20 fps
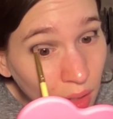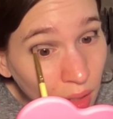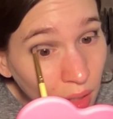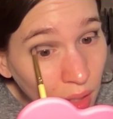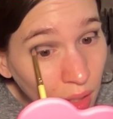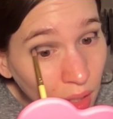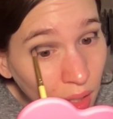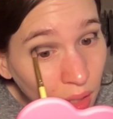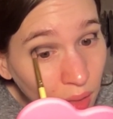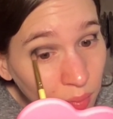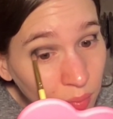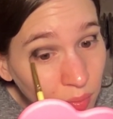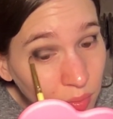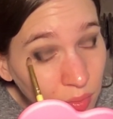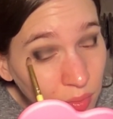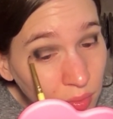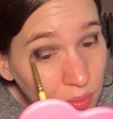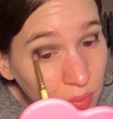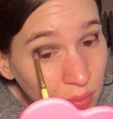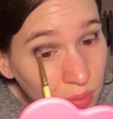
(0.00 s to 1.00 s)
um,
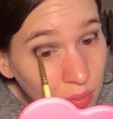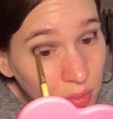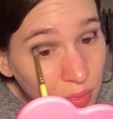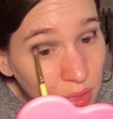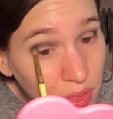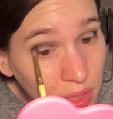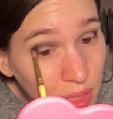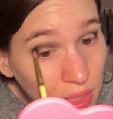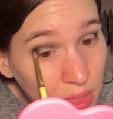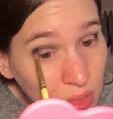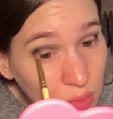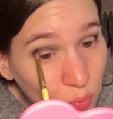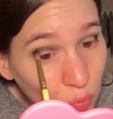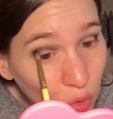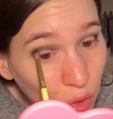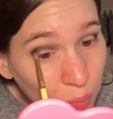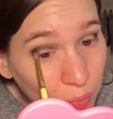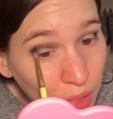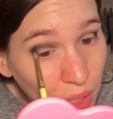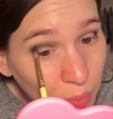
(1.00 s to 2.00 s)
since
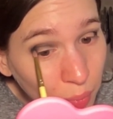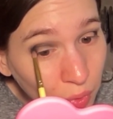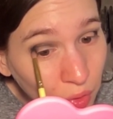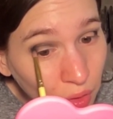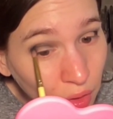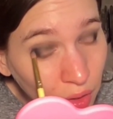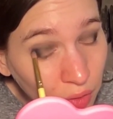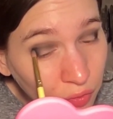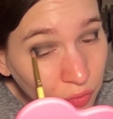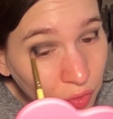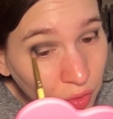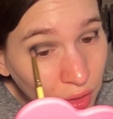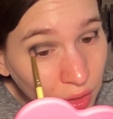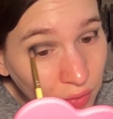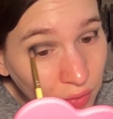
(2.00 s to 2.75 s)
more people are fully